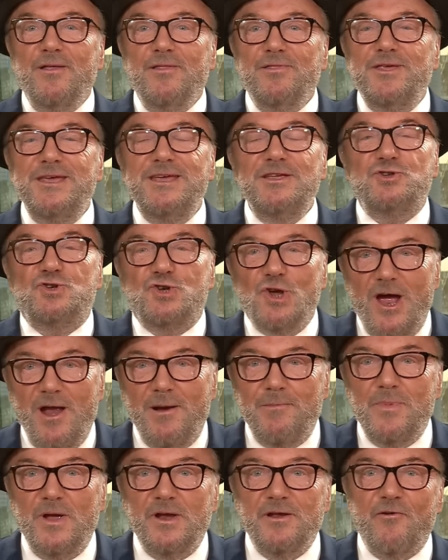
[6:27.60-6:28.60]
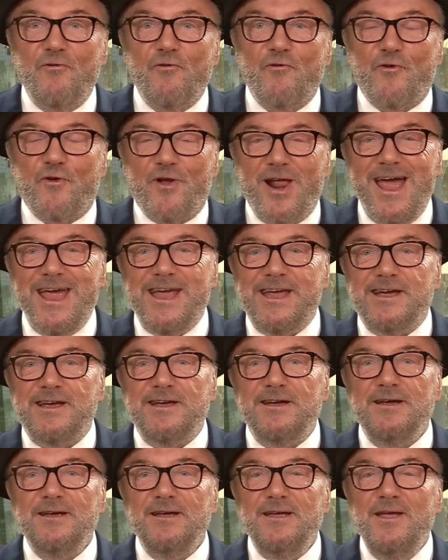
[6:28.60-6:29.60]
the German Reich
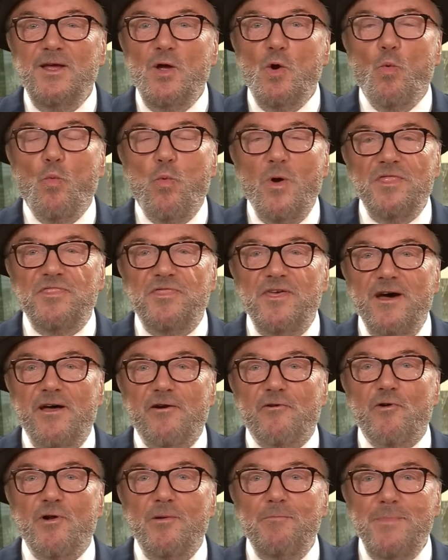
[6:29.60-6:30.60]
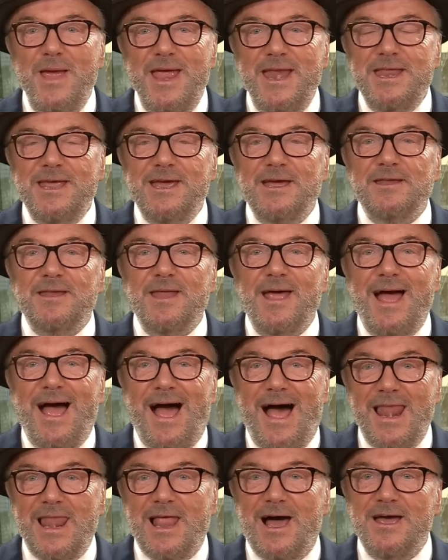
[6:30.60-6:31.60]
with their Romanian
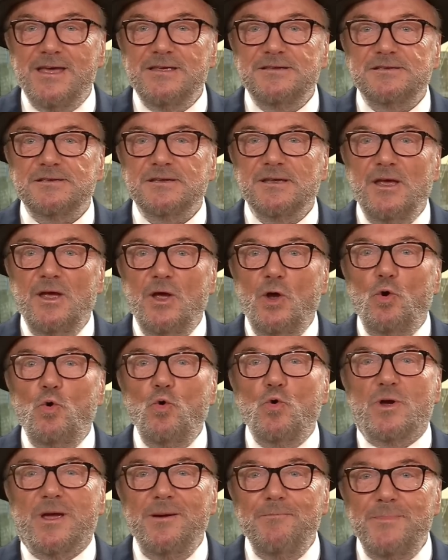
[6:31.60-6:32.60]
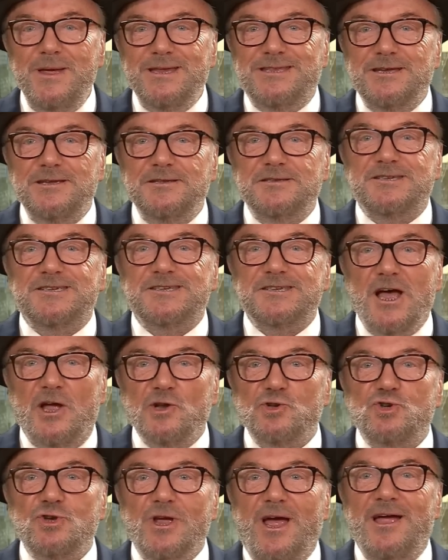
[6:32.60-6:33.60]
allies who committed
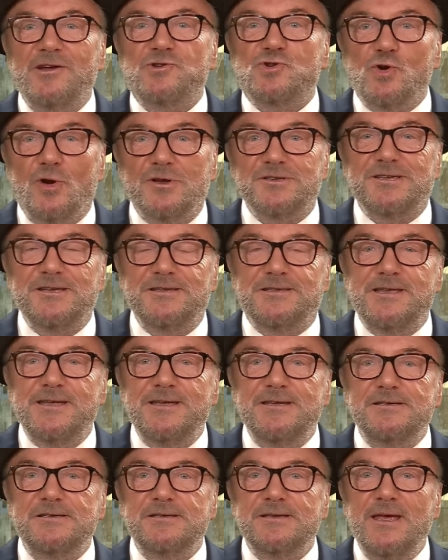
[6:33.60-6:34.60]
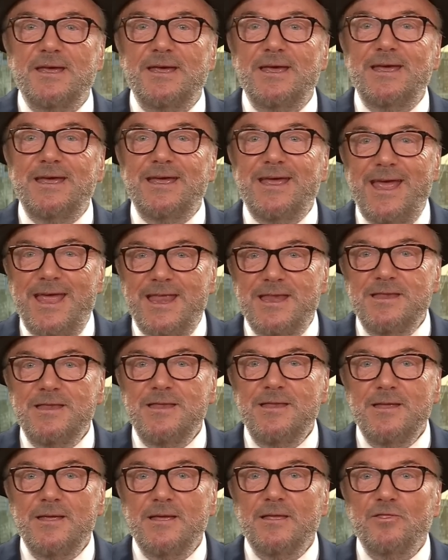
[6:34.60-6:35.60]
such atrocities
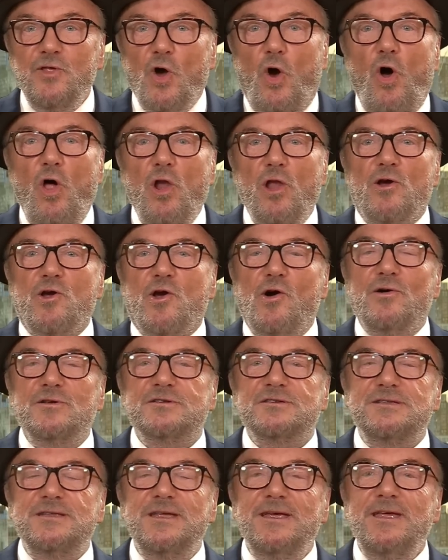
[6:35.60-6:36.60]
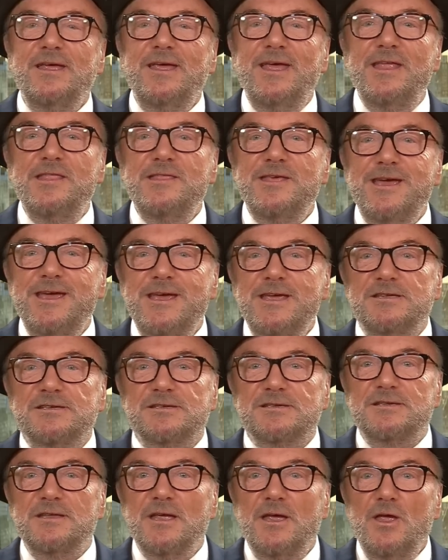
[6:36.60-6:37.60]
in the Holocaust in the
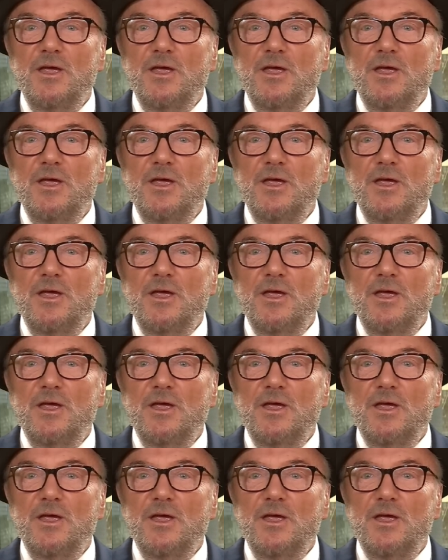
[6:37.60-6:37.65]
East.